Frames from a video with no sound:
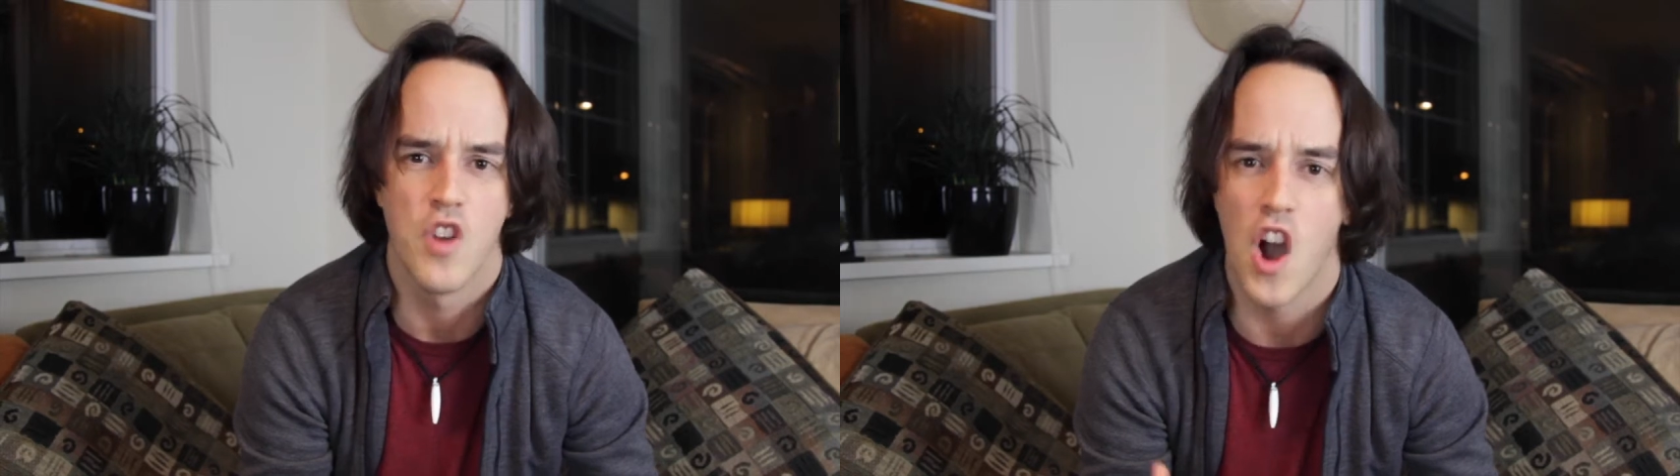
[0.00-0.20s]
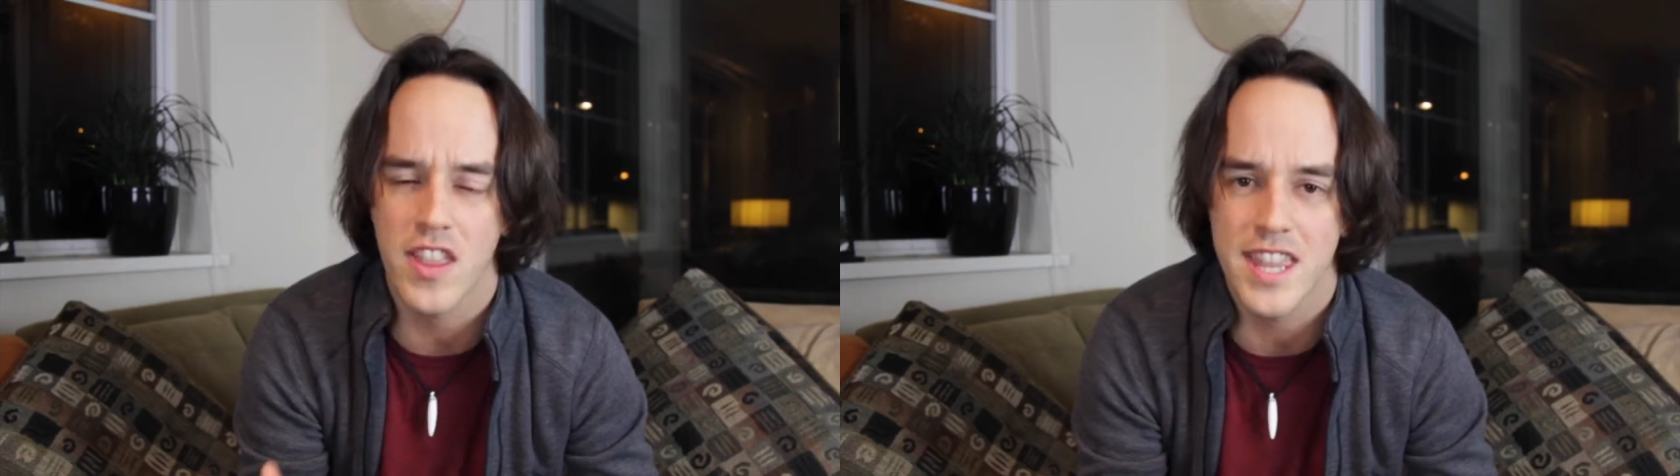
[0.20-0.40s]

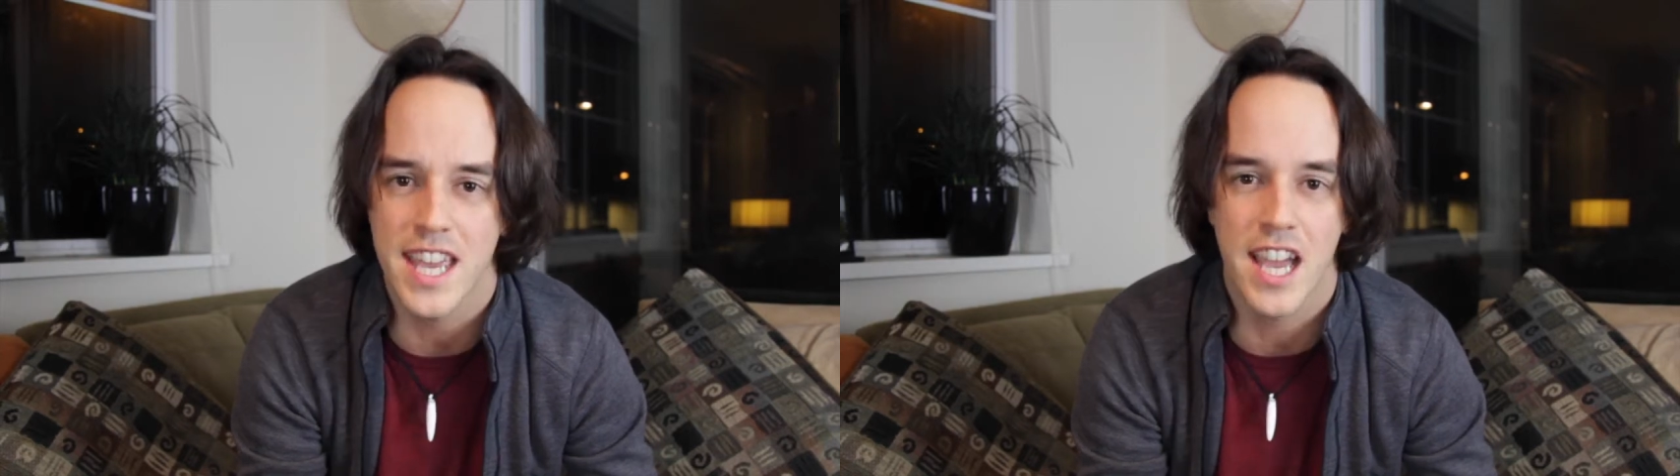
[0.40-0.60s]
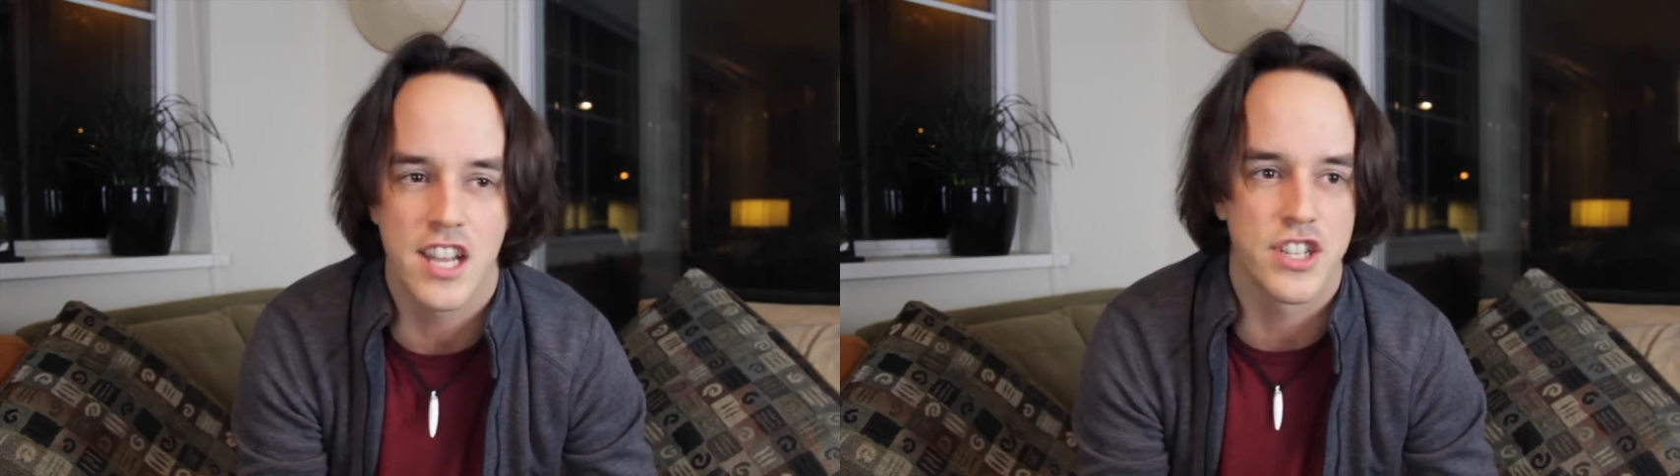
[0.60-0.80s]
on
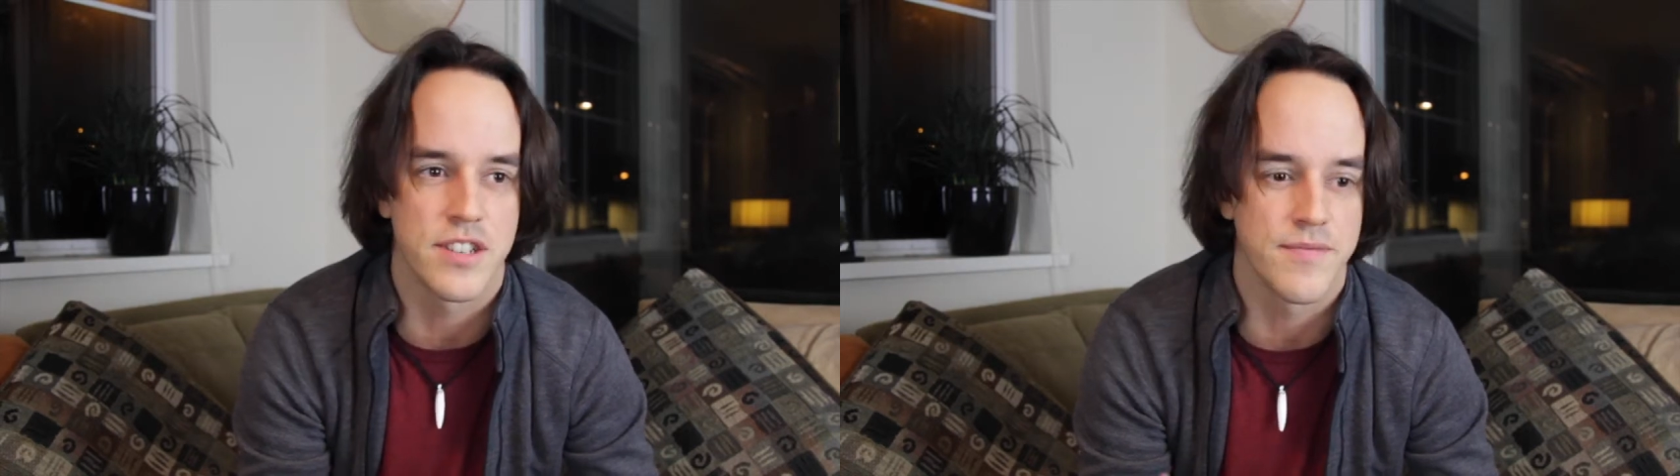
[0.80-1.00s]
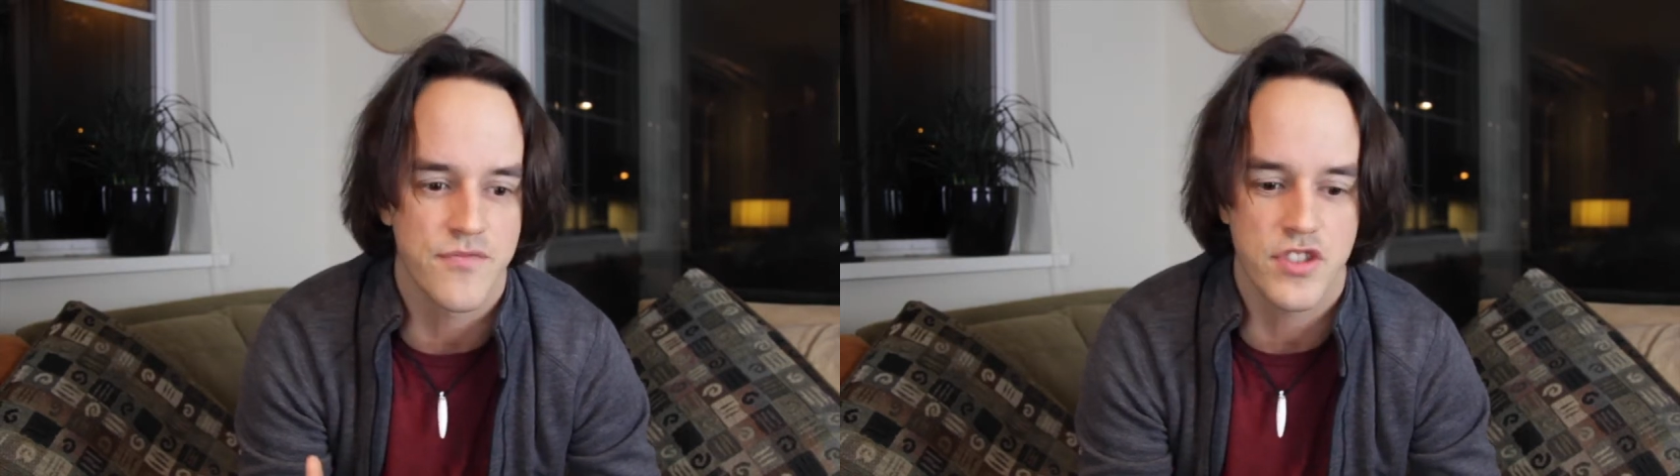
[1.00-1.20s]
the edge,
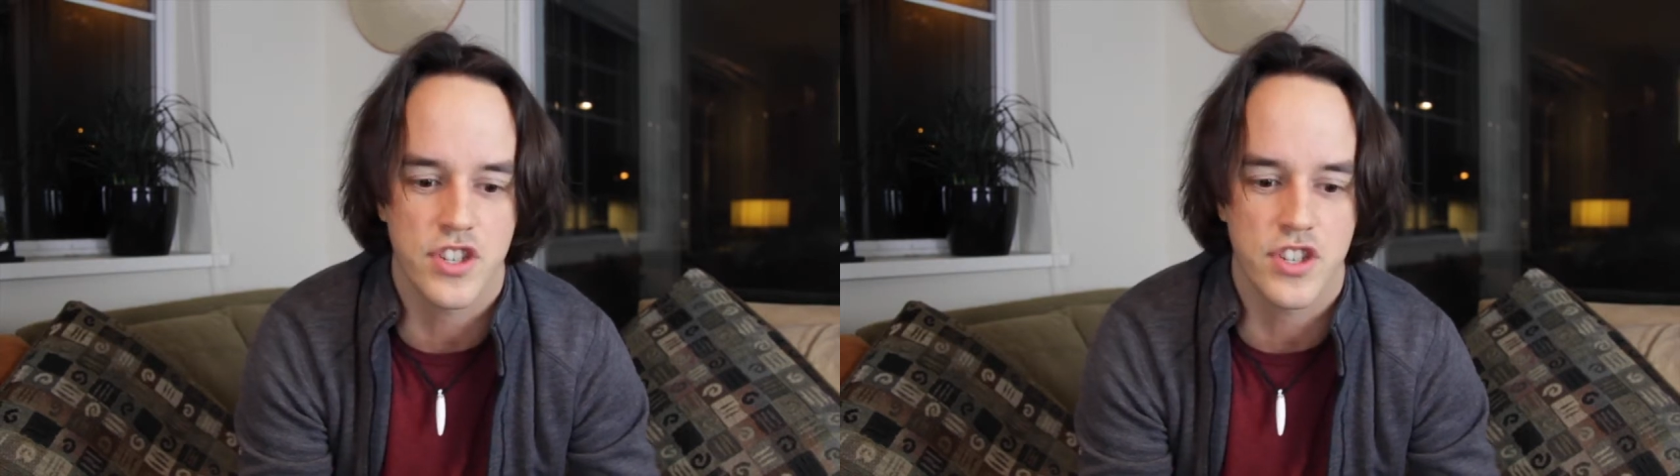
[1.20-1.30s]
and